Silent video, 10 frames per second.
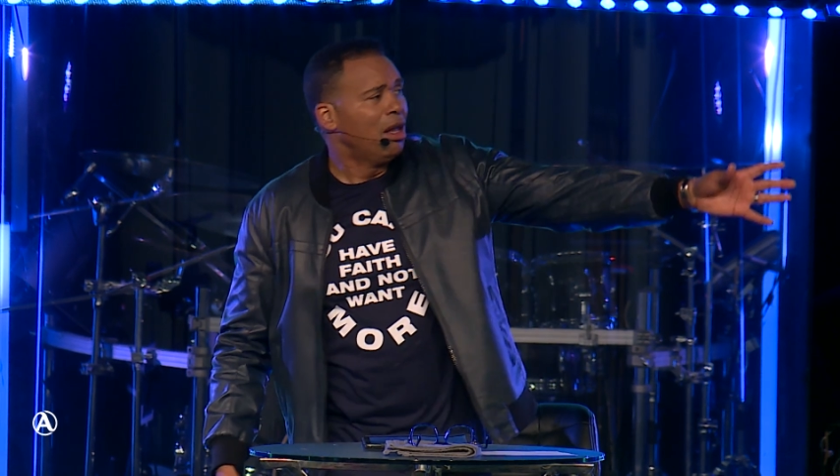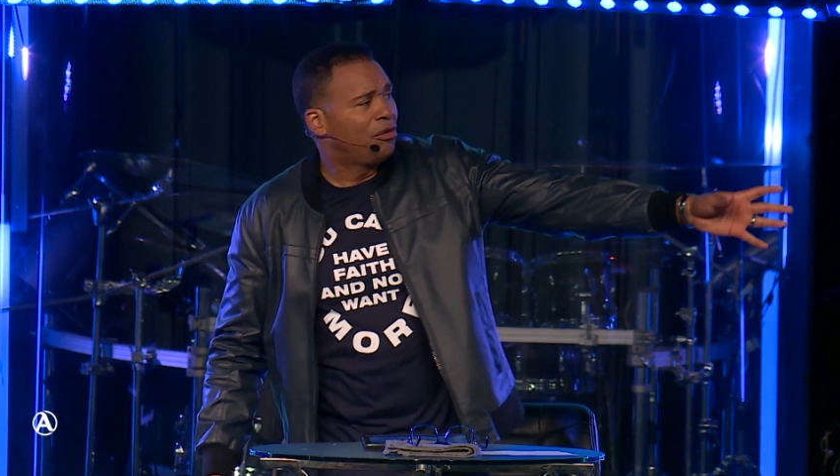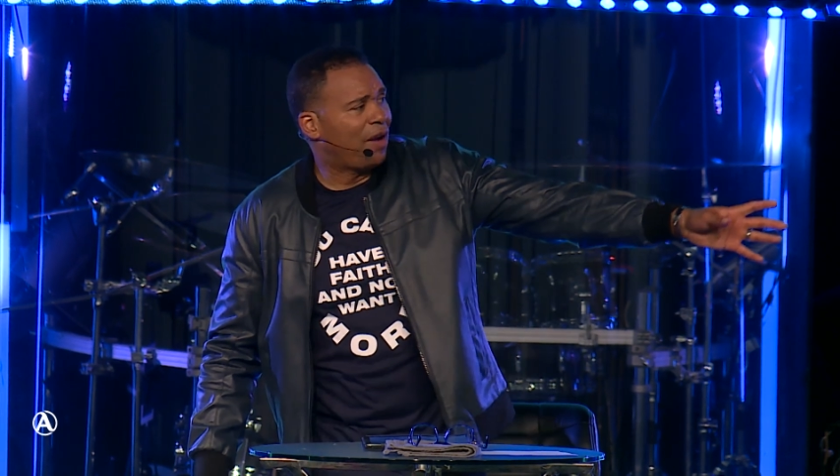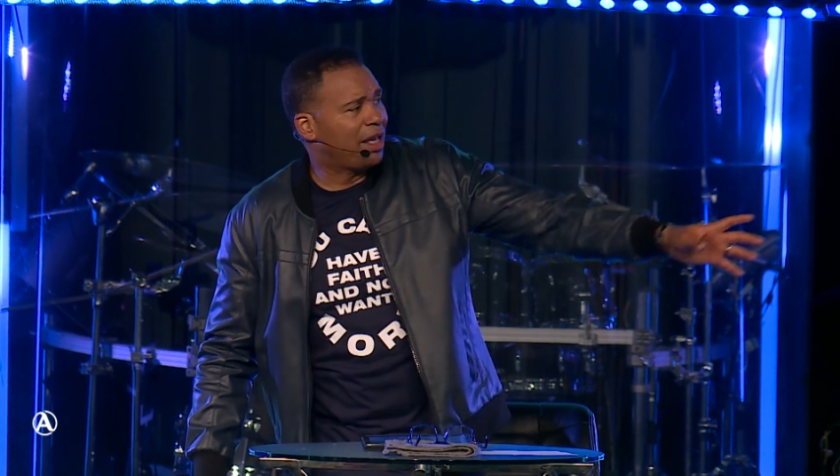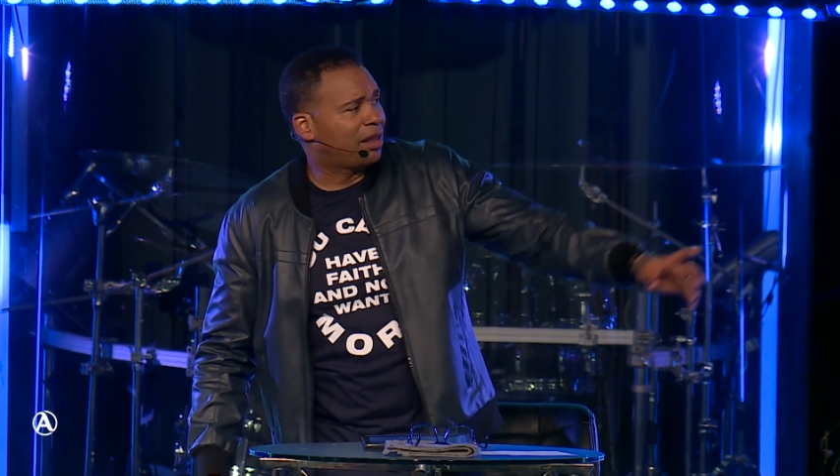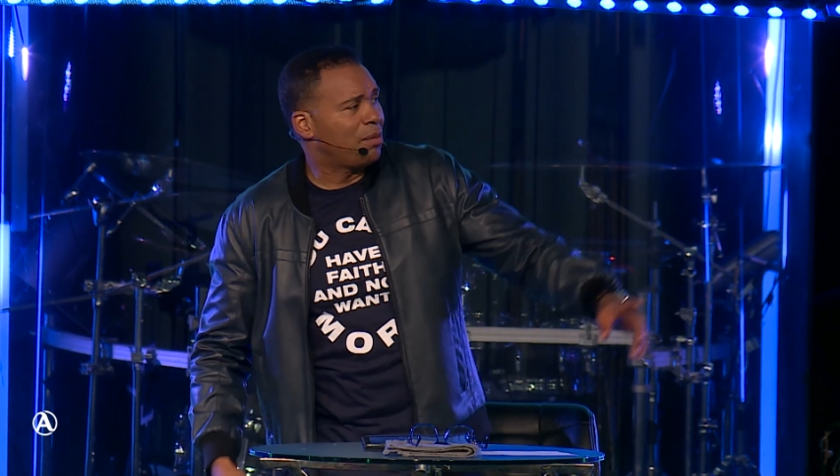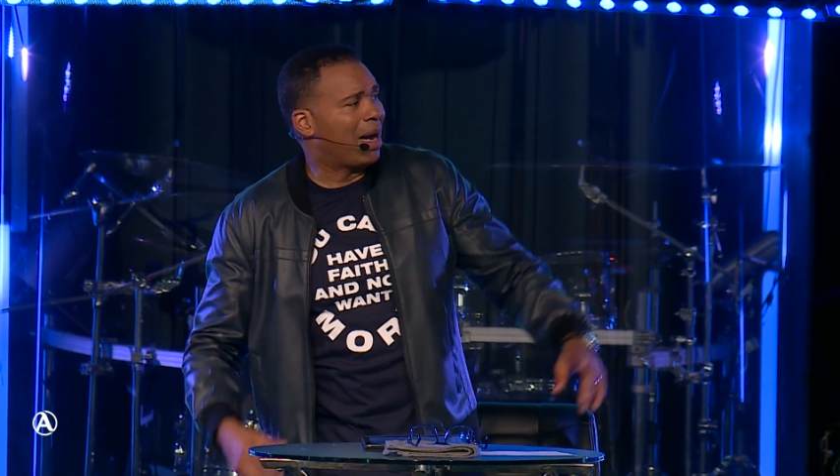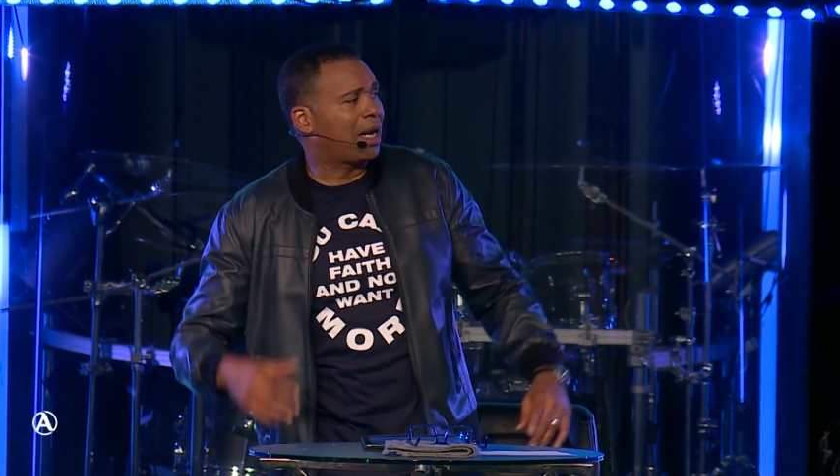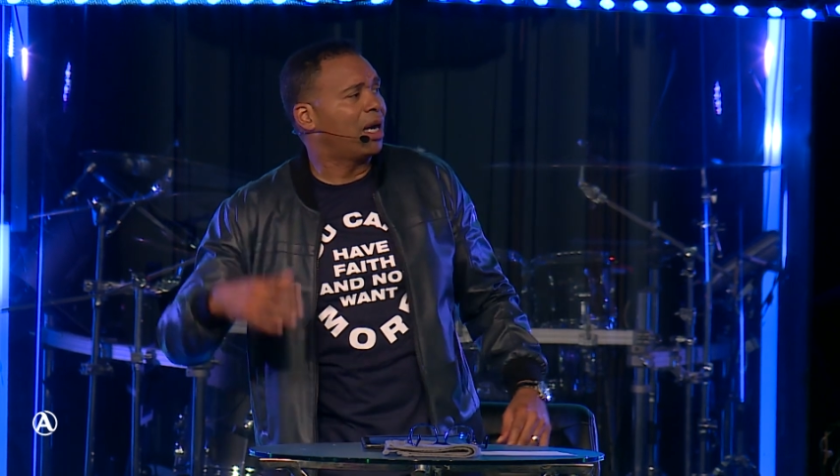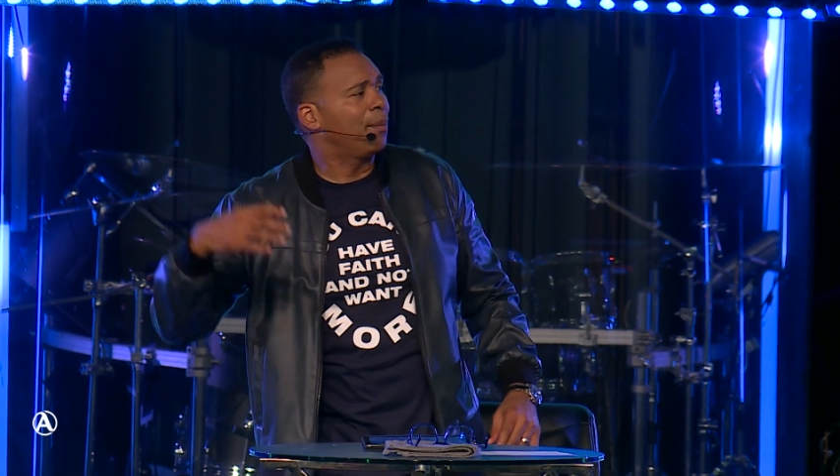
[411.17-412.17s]
faith in
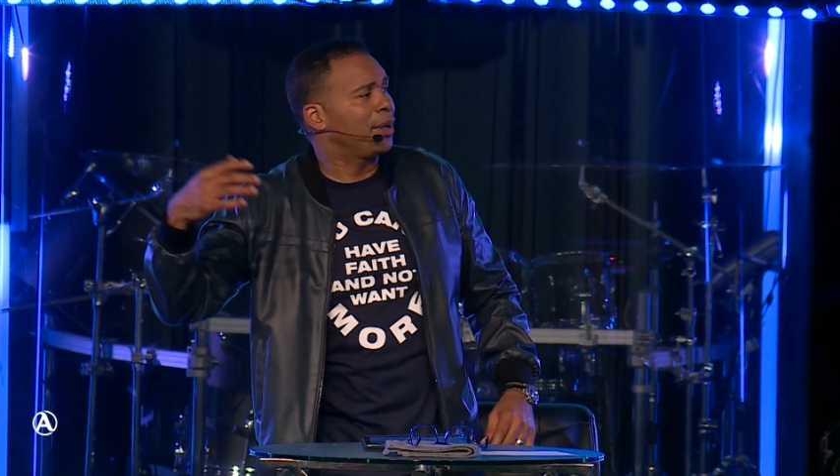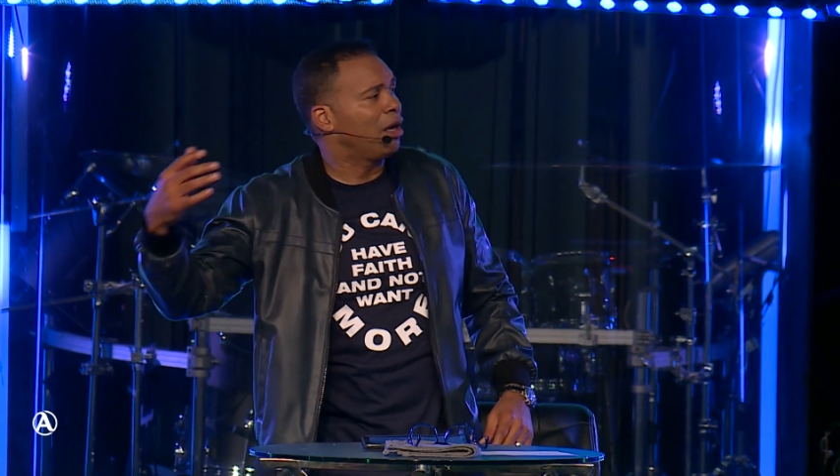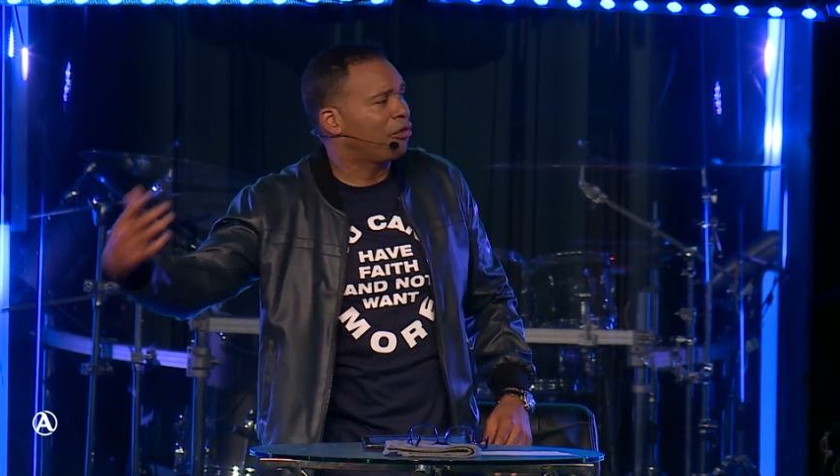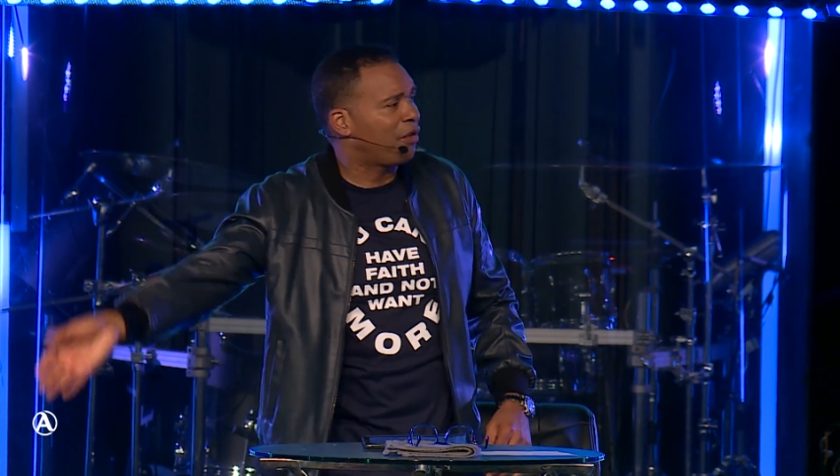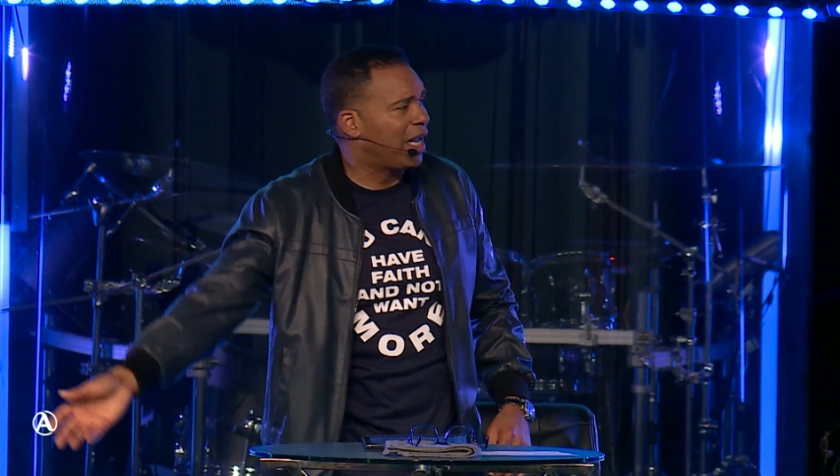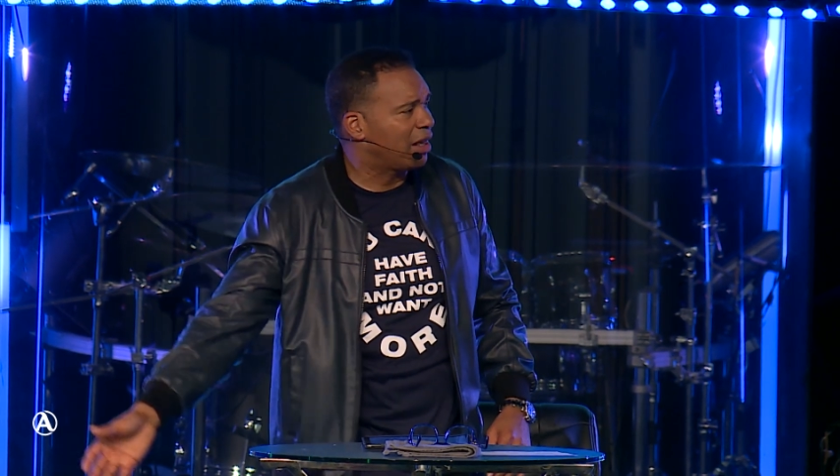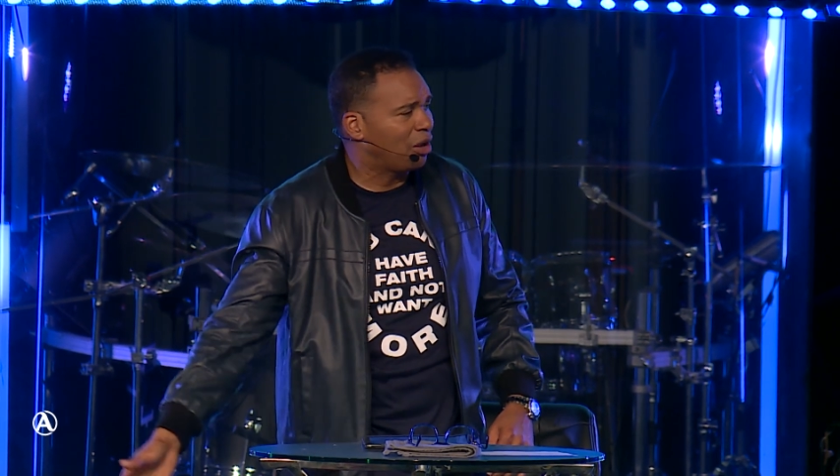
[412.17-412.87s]
my company or faith